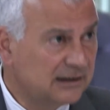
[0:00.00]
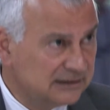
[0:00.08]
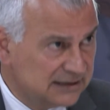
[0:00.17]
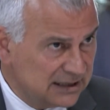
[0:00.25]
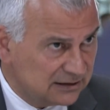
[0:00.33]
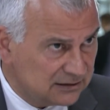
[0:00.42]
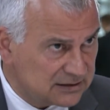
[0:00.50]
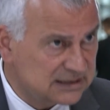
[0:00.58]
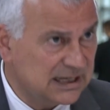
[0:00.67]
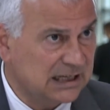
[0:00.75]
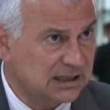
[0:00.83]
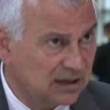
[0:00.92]
deals
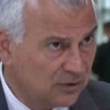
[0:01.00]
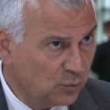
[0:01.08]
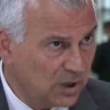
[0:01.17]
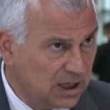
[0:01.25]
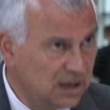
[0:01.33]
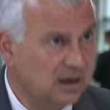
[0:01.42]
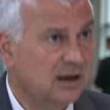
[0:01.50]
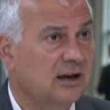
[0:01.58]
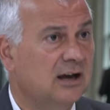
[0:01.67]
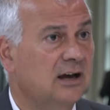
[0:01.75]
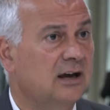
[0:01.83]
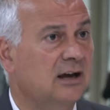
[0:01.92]
that we
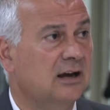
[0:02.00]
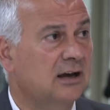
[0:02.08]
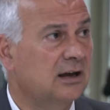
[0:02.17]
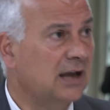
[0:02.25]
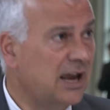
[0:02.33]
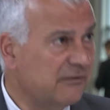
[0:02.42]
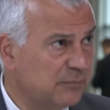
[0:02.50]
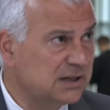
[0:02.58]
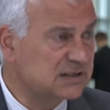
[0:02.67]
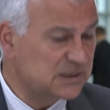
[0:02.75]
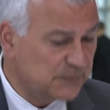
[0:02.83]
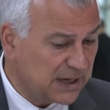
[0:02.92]
have been
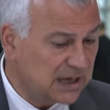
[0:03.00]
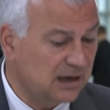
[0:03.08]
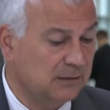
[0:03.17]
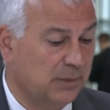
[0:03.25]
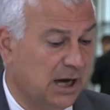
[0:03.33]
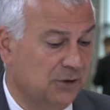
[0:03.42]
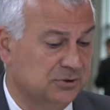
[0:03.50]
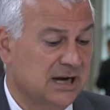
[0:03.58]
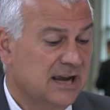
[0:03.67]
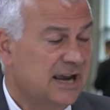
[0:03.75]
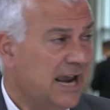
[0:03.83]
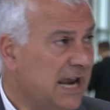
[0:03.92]
speaking about.
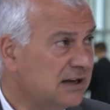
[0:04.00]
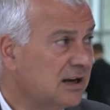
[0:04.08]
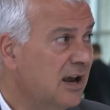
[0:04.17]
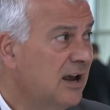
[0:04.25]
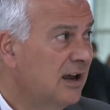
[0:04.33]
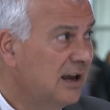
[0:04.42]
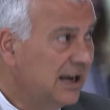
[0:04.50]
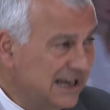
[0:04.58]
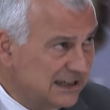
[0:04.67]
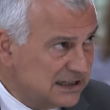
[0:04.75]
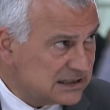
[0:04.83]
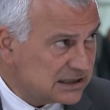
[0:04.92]
And
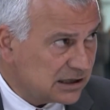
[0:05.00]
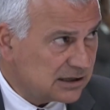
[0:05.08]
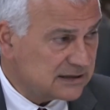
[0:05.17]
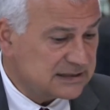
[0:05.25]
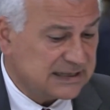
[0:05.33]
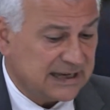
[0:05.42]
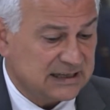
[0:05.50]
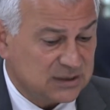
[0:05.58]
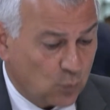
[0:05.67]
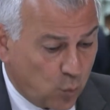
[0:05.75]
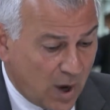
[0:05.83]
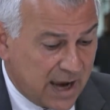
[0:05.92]
in this circumstance,
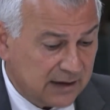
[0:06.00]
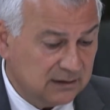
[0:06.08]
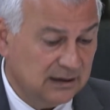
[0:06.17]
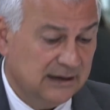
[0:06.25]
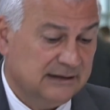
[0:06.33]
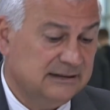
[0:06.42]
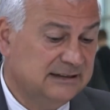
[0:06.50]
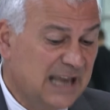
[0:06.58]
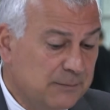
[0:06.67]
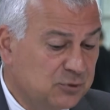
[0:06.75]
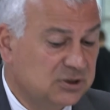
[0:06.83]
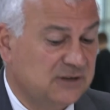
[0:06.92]
when the
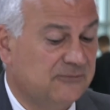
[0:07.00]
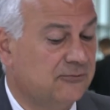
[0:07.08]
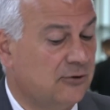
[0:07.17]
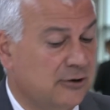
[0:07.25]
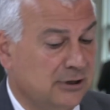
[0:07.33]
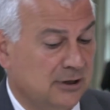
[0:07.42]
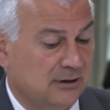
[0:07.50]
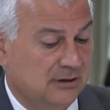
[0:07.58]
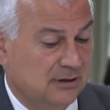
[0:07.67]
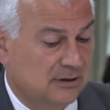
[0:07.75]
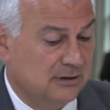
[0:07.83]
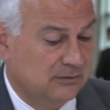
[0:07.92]
deputy
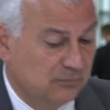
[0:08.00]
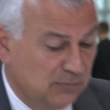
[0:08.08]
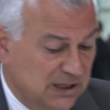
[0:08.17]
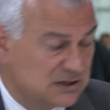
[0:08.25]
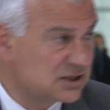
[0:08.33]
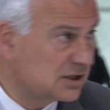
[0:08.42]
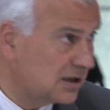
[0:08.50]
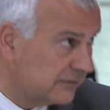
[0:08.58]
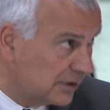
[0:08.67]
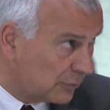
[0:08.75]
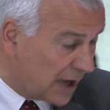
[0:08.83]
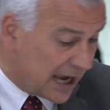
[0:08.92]
foreign minister of
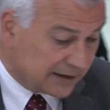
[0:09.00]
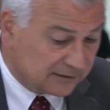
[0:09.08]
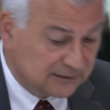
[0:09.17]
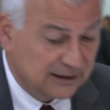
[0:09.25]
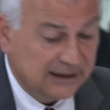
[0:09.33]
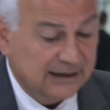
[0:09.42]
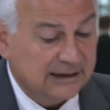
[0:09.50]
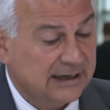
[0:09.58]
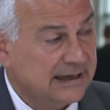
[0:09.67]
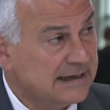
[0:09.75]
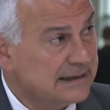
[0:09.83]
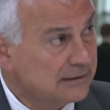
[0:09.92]
Iran
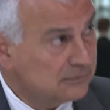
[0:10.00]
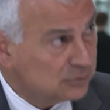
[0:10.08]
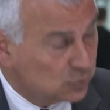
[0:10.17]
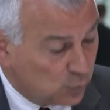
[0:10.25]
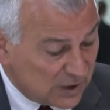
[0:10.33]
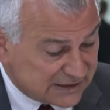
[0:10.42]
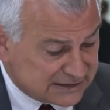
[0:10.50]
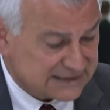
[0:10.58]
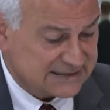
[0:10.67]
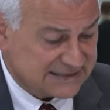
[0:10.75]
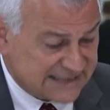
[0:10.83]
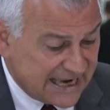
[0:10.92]
tweets
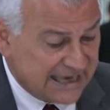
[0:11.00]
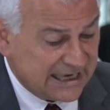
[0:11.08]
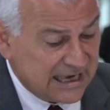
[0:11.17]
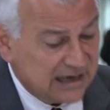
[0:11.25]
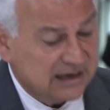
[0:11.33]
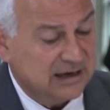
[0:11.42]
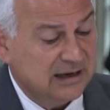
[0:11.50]
saying,